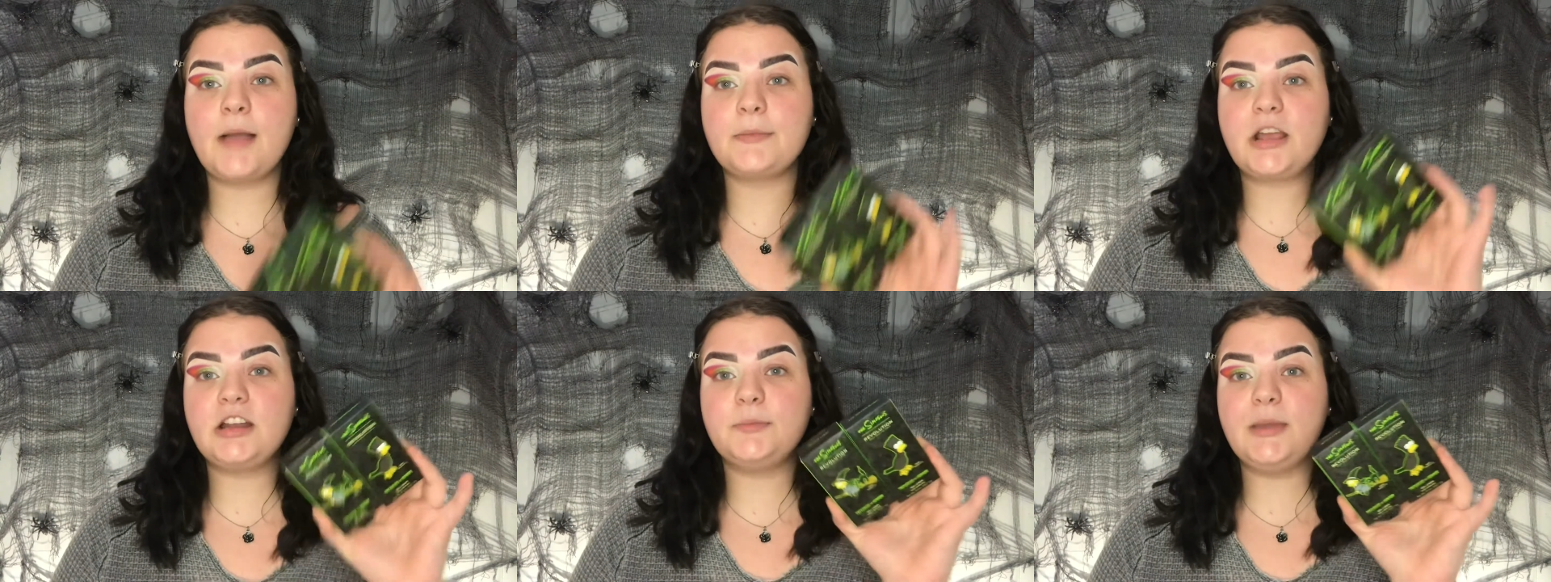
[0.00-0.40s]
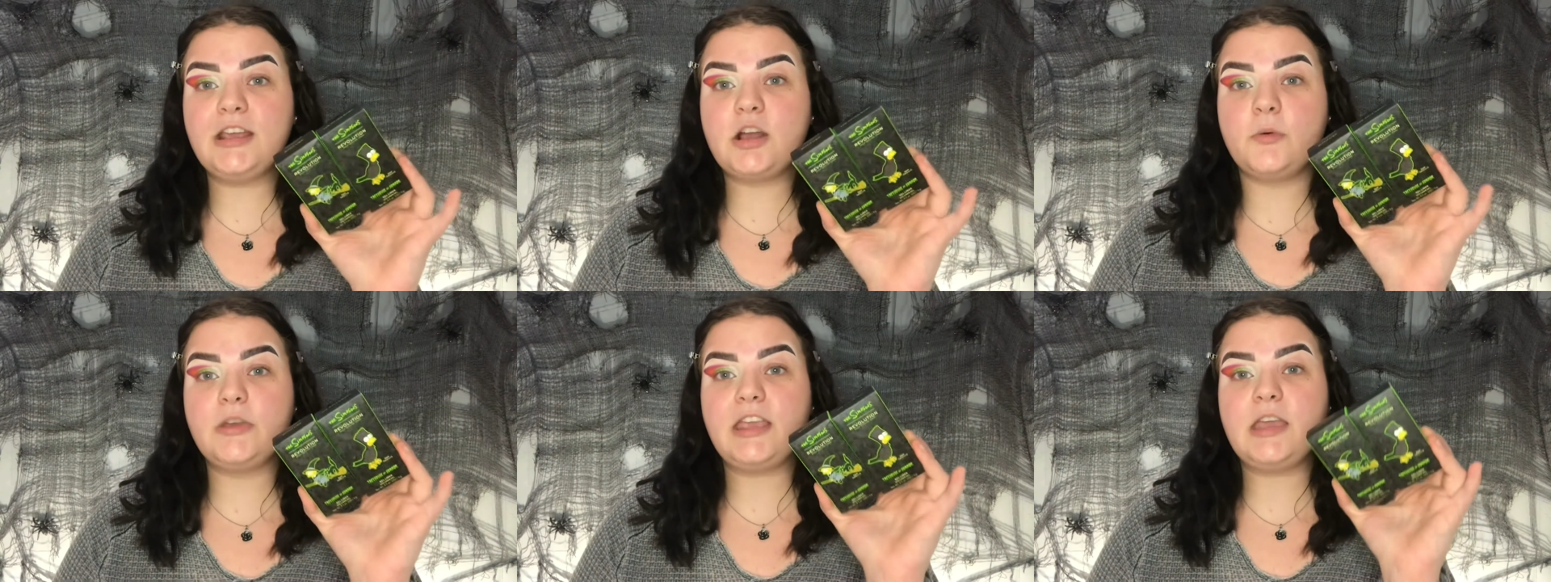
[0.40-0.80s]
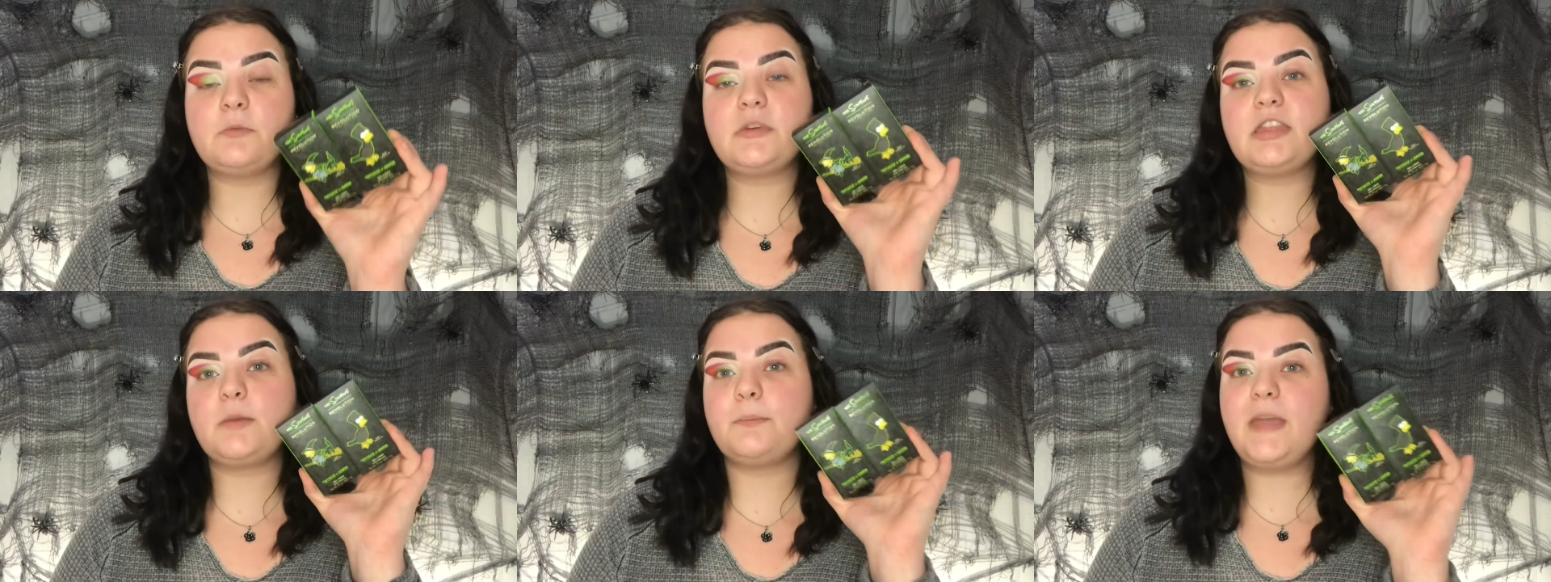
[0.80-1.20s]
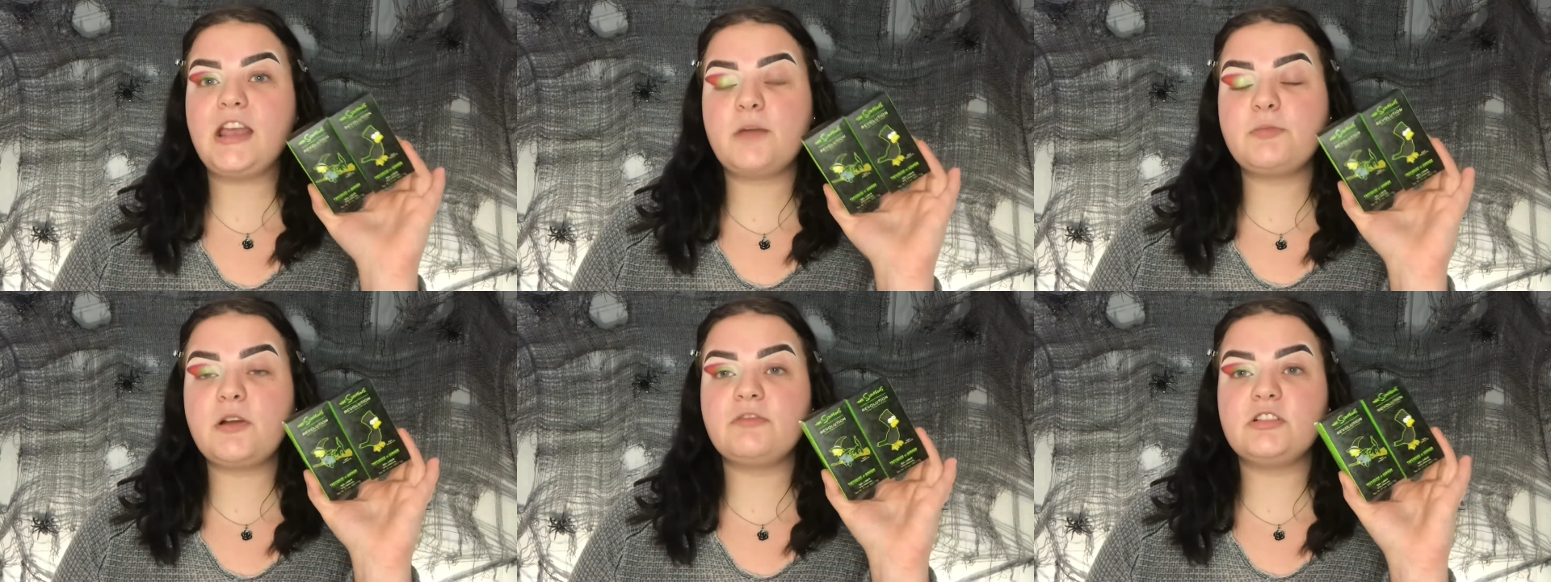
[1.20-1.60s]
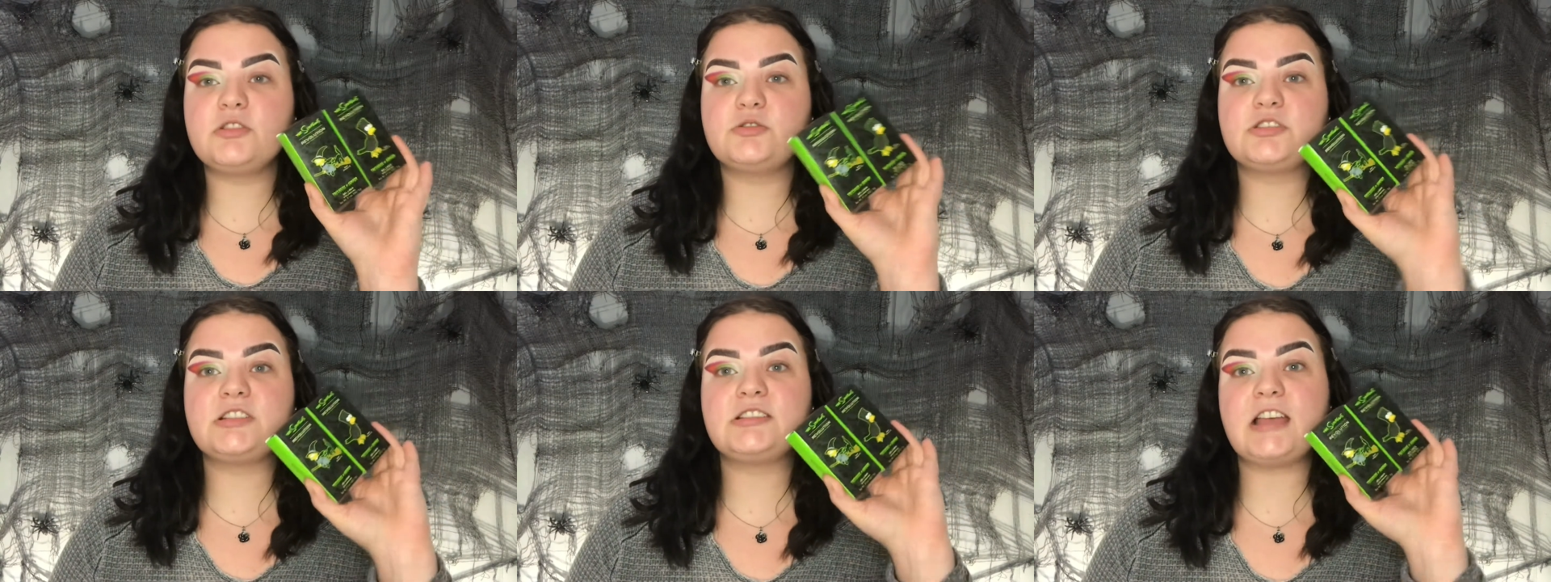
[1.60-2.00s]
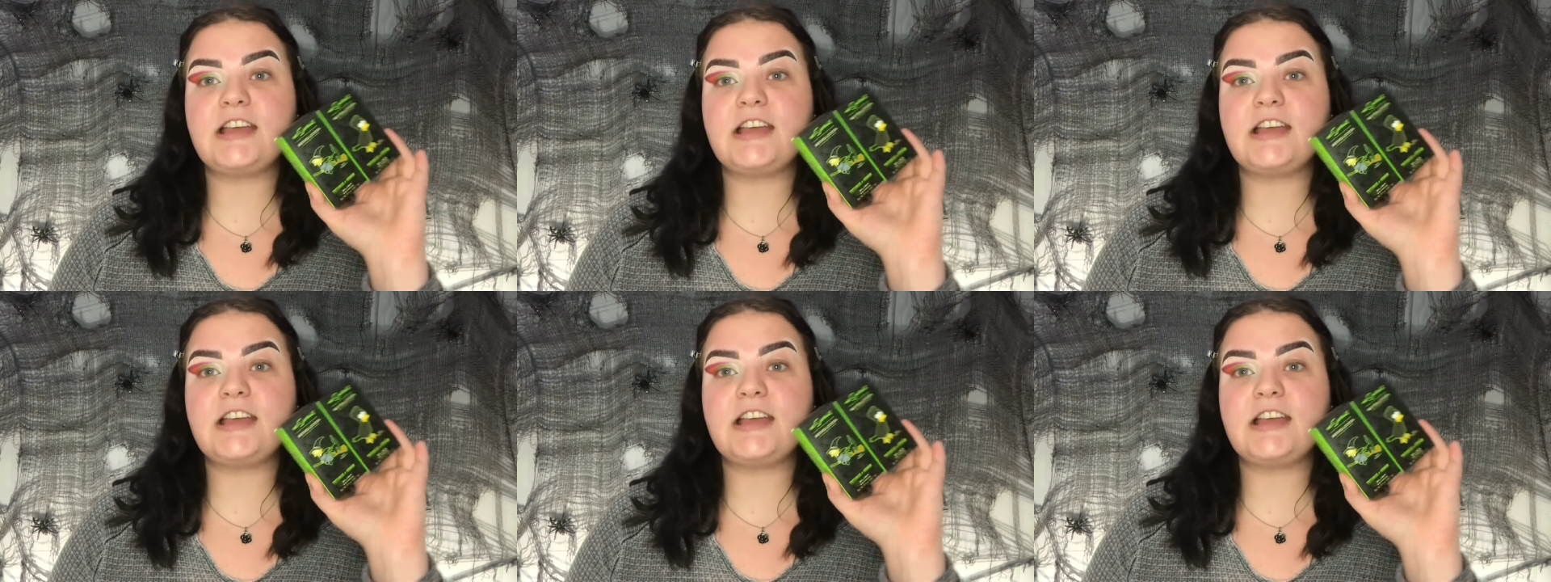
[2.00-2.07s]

I'm going to be going in with the Makeup Revolutions